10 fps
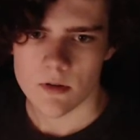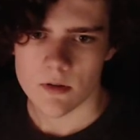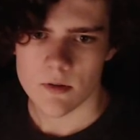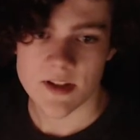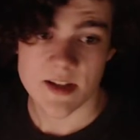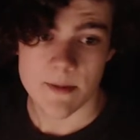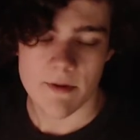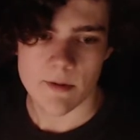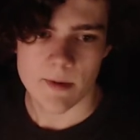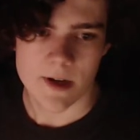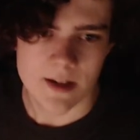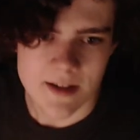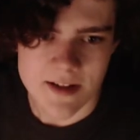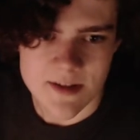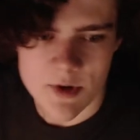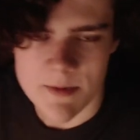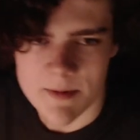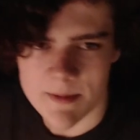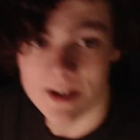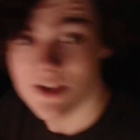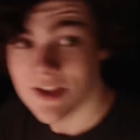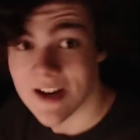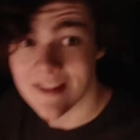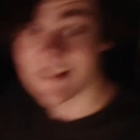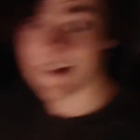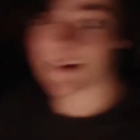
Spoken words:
What's up, everybody? It's your boy Beaver. Check this out.